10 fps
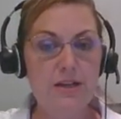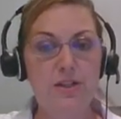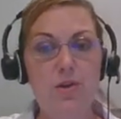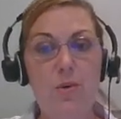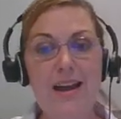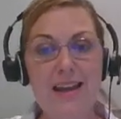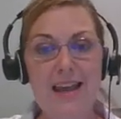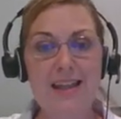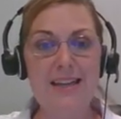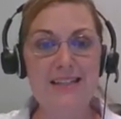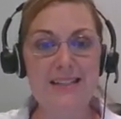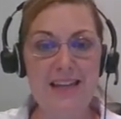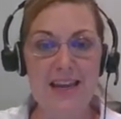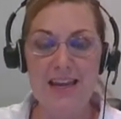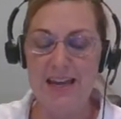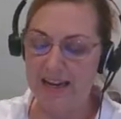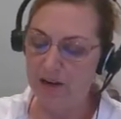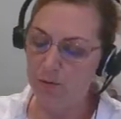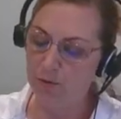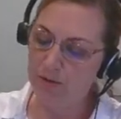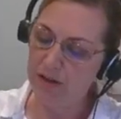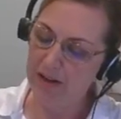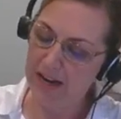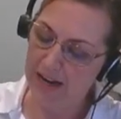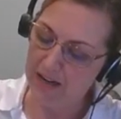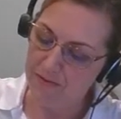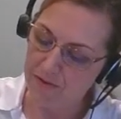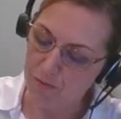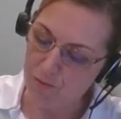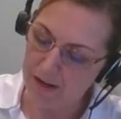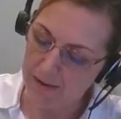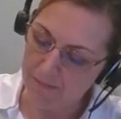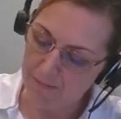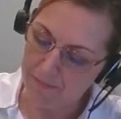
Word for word: So I get that t equals negative 3.